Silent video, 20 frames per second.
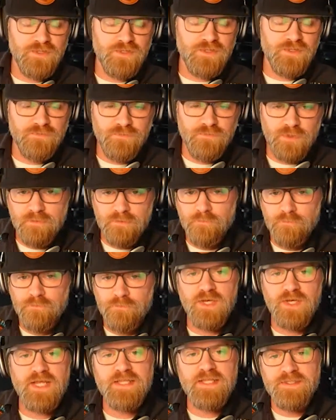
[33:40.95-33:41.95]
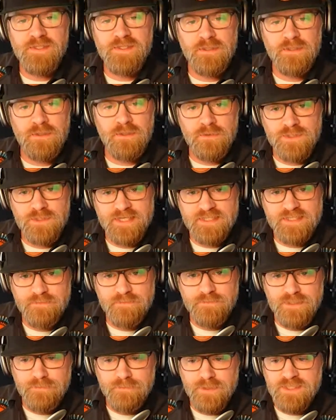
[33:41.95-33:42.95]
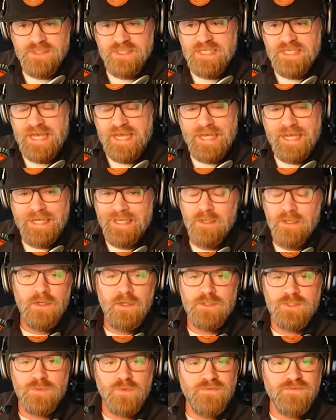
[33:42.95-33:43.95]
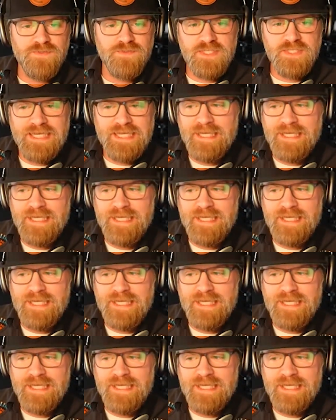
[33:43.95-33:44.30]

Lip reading: in a number of different front ends that use XMTP today.